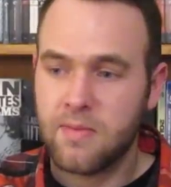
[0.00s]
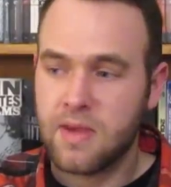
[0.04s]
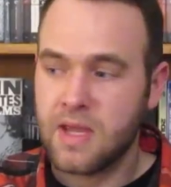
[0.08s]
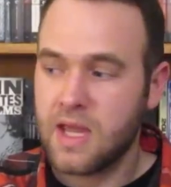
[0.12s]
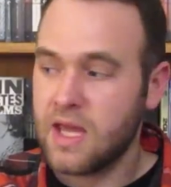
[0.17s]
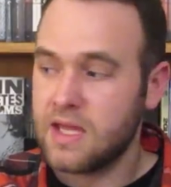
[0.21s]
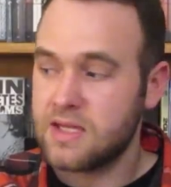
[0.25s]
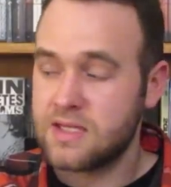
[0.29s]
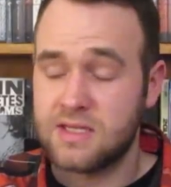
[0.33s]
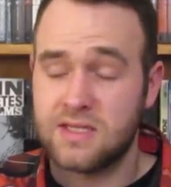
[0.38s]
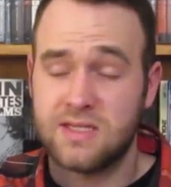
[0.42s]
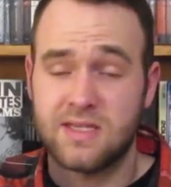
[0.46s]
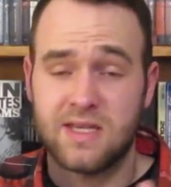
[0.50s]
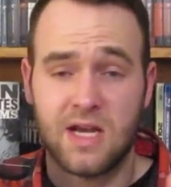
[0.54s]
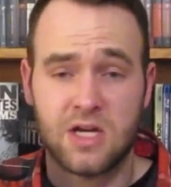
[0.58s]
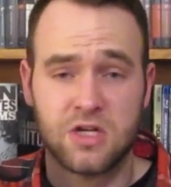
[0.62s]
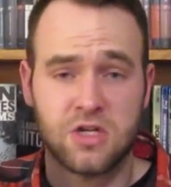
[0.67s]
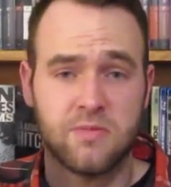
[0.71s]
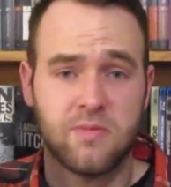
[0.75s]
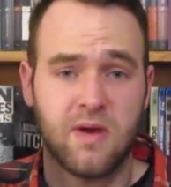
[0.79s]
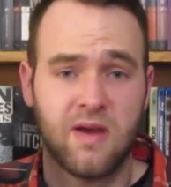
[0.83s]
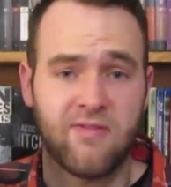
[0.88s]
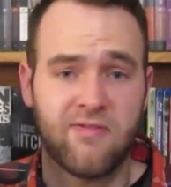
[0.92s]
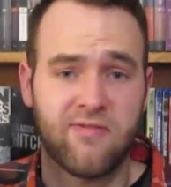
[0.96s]
Begins, this is
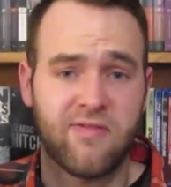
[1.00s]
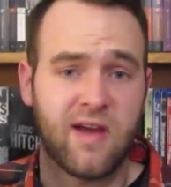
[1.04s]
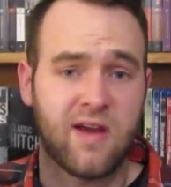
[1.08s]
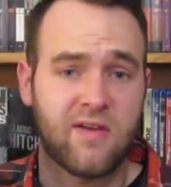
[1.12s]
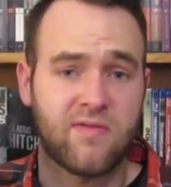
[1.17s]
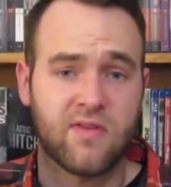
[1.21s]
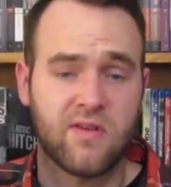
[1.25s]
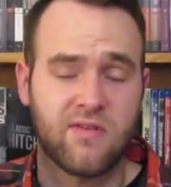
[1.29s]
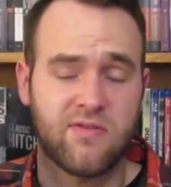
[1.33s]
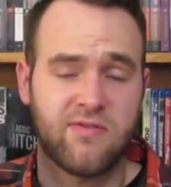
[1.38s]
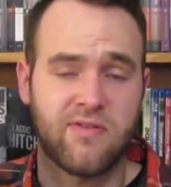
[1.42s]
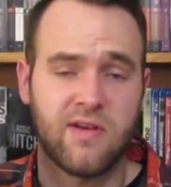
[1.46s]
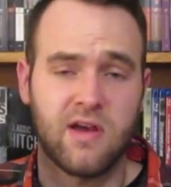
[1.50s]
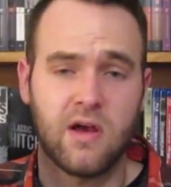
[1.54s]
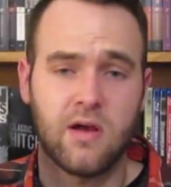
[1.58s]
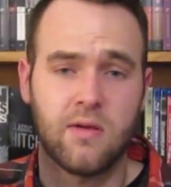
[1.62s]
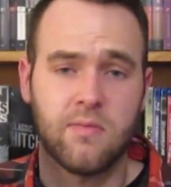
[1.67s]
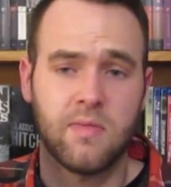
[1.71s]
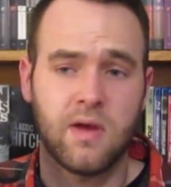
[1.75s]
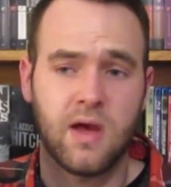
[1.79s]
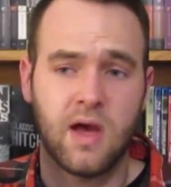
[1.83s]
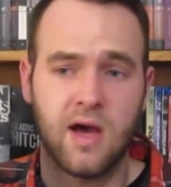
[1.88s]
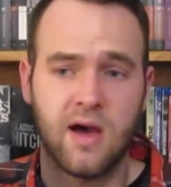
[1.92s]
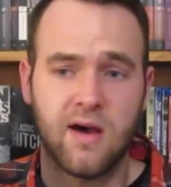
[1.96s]
actually my favorite
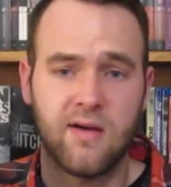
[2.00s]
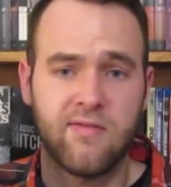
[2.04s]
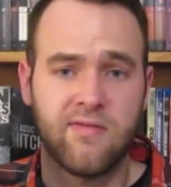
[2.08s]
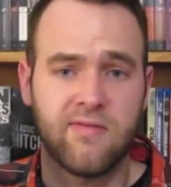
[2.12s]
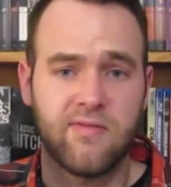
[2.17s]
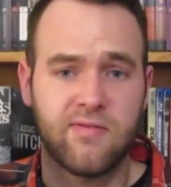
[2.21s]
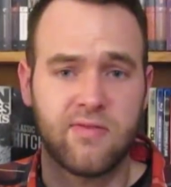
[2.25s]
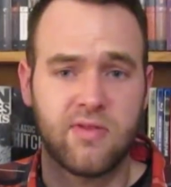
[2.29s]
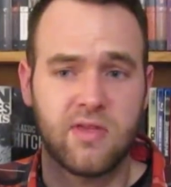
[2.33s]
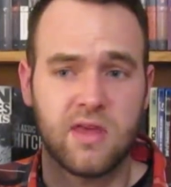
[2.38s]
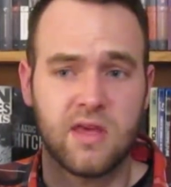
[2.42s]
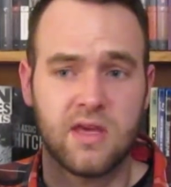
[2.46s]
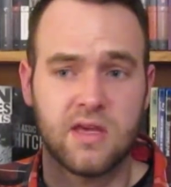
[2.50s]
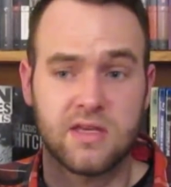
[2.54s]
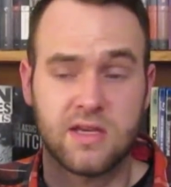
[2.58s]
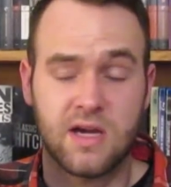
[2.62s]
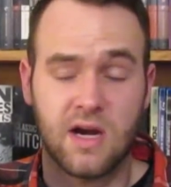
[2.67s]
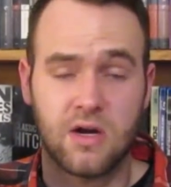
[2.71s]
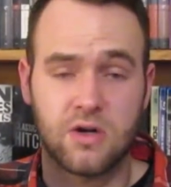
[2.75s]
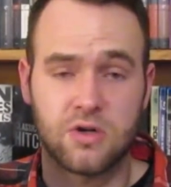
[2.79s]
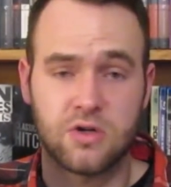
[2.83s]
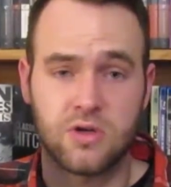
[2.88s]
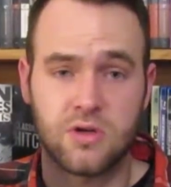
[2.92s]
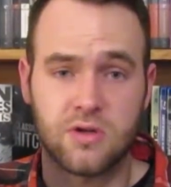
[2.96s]
film of the
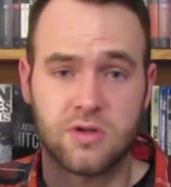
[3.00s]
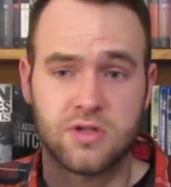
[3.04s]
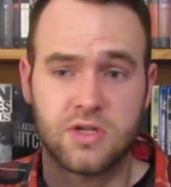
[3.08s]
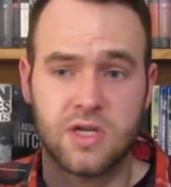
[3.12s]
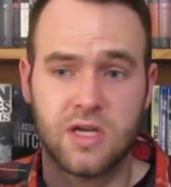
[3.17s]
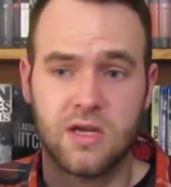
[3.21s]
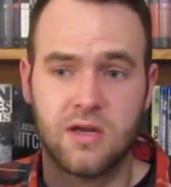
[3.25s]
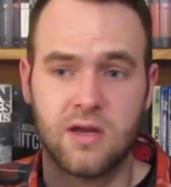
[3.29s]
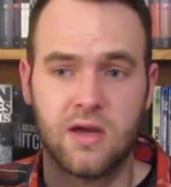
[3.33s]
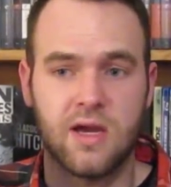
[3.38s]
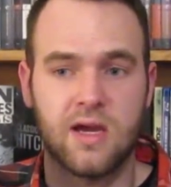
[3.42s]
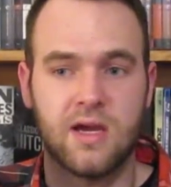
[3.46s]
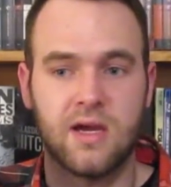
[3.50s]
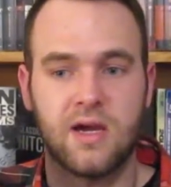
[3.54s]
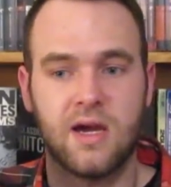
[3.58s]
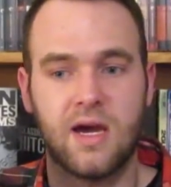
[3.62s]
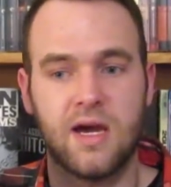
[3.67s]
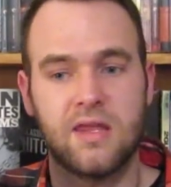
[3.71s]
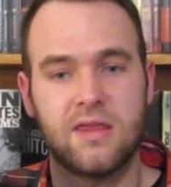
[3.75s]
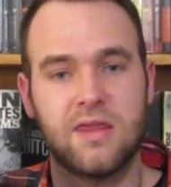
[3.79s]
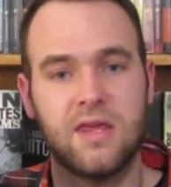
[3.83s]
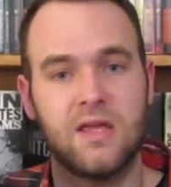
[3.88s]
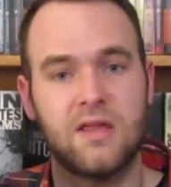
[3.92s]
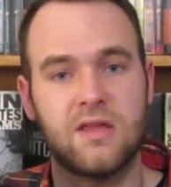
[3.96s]
entire trilogy.
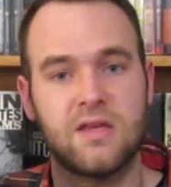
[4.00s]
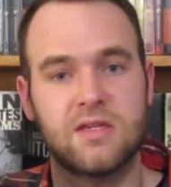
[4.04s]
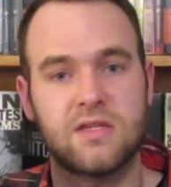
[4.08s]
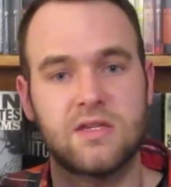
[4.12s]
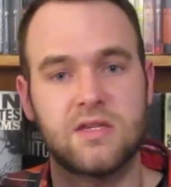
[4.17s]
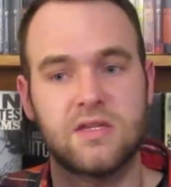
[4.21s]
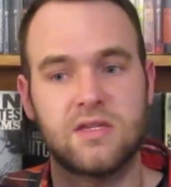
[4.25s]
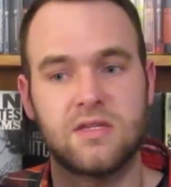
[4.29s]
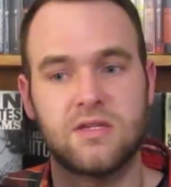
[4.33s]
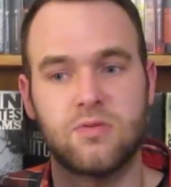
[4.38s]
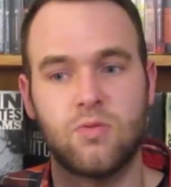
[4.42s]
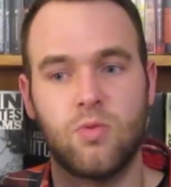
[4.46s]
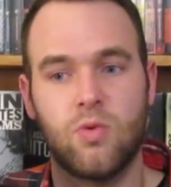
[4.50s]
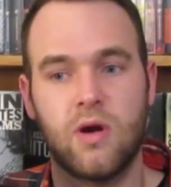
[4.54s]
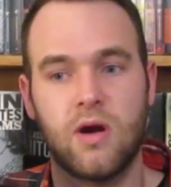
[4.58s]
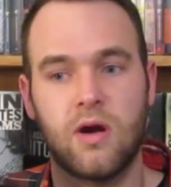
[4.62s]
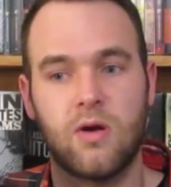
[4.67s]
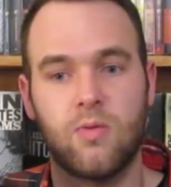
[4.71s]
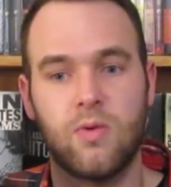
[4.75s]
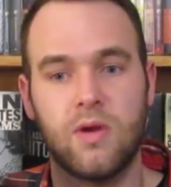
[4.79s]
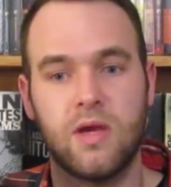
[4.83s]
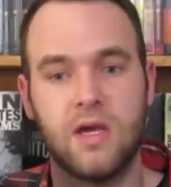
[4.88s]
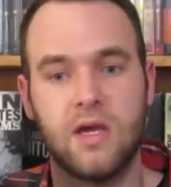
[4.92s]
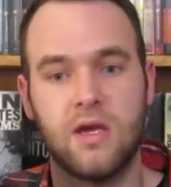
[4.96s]
I think this is where
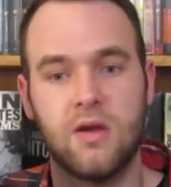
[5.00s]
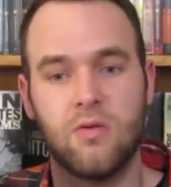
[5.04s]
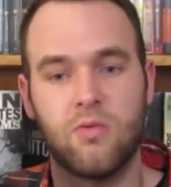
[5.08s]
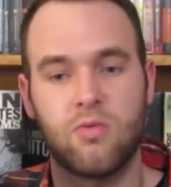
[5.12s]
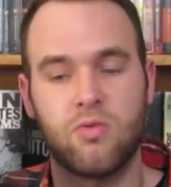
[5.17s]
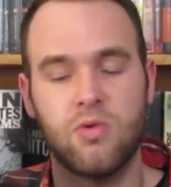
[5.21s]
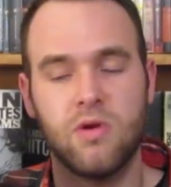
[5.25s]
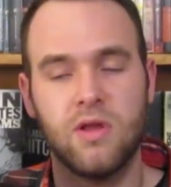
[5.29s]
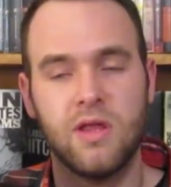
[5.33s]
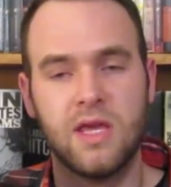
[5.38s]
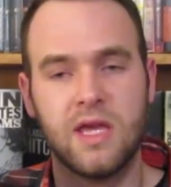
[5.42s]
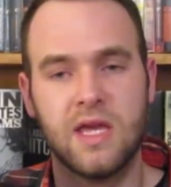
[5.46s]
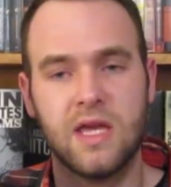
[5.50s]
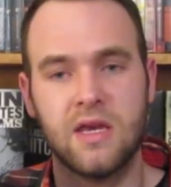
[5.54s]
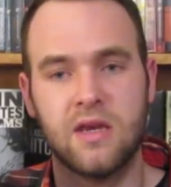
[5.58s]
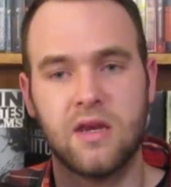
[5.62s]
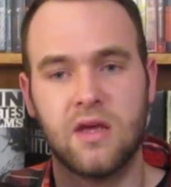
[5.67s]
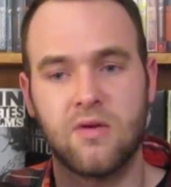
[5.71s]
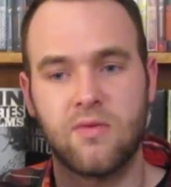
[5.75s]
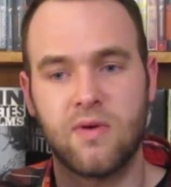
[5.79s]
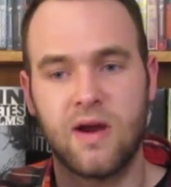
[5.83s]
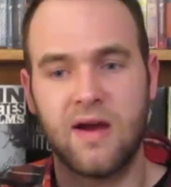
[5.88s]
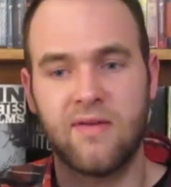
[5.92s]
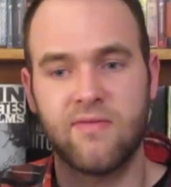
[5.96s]
we really get an
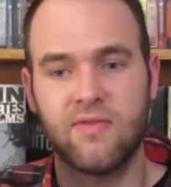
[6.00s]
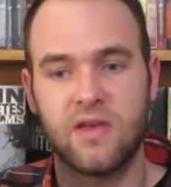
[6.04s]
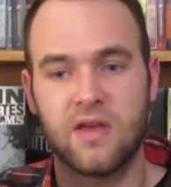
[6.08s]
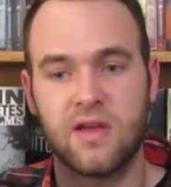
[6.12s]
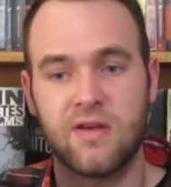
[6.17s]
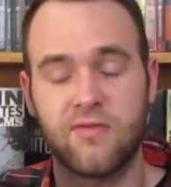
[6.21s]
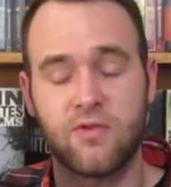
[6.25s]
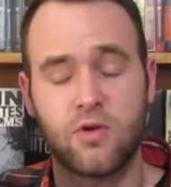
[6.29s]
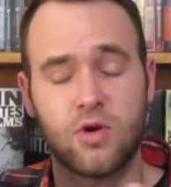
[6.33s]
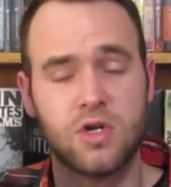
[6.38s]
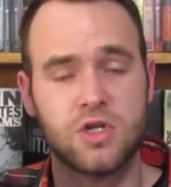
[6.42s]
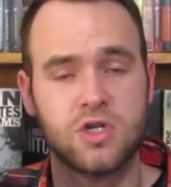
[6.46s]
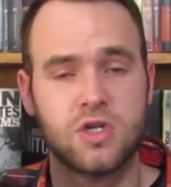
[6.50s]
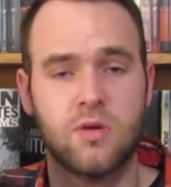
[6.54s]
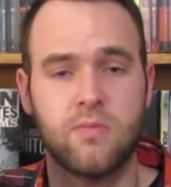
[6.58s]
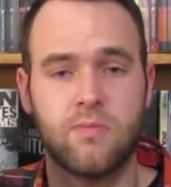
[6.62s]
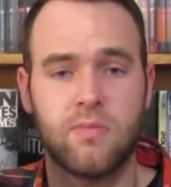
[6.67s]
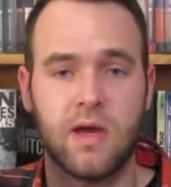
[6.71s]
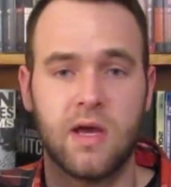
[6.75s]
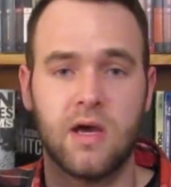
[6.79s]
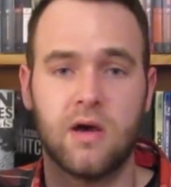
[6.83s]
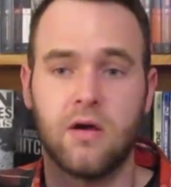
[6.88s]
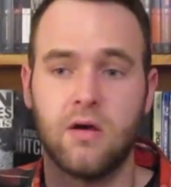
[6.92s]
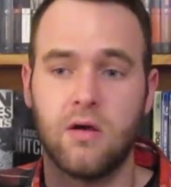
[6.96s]
unraveling of Christian
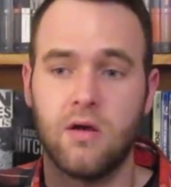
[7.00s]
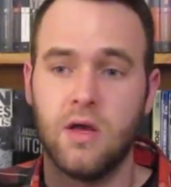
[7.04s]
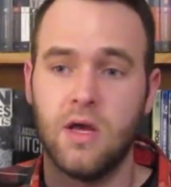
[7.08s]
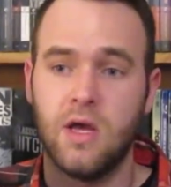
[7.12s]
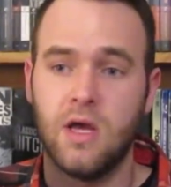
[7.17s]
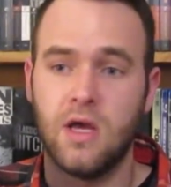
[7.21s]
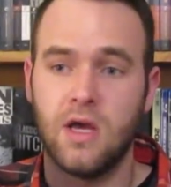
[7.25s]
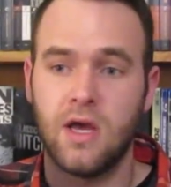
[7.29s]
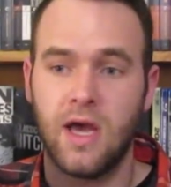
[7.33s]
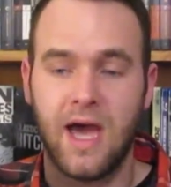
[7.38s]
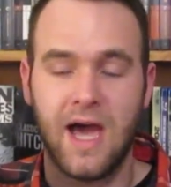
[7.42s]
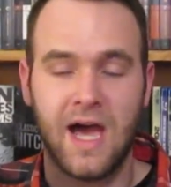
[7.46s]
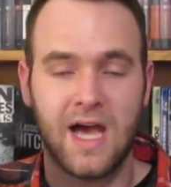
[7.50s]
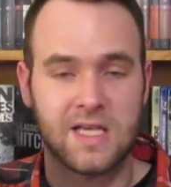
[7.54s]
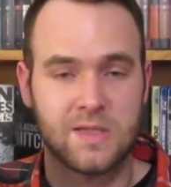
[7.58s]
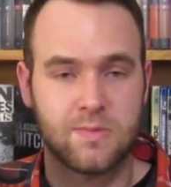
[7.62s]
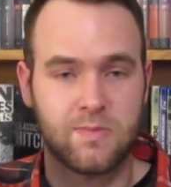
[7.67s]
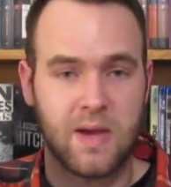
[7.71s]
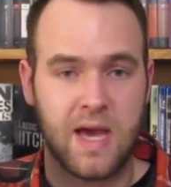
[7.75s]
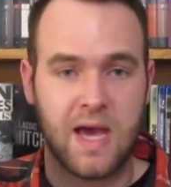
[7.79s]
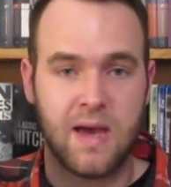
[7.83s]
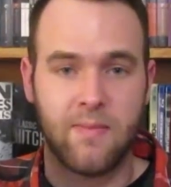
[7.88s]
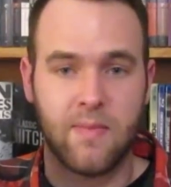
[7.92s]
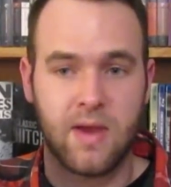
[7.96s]
Bale as
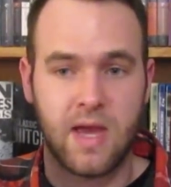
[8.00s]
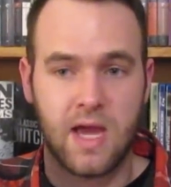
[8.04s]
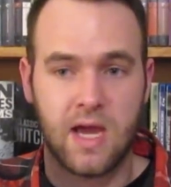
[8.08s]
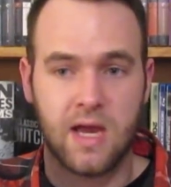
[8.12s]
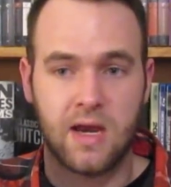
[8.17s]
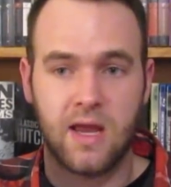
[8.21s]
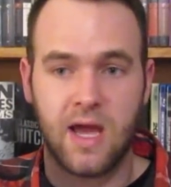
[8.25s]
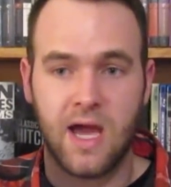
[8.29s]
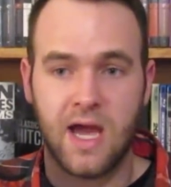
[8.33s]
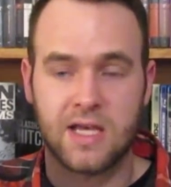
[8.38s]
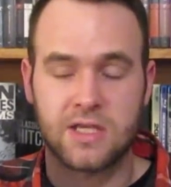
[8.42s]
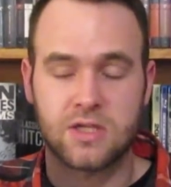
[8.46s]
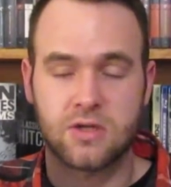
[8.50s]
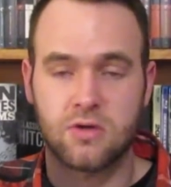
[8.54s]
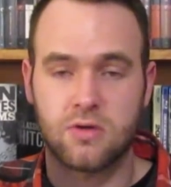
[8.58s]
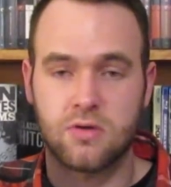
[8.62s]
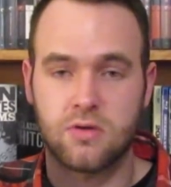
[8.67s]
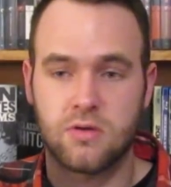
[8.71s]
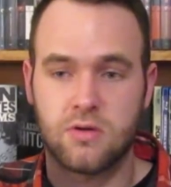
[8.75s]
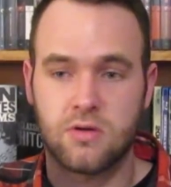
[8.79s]
Batman, as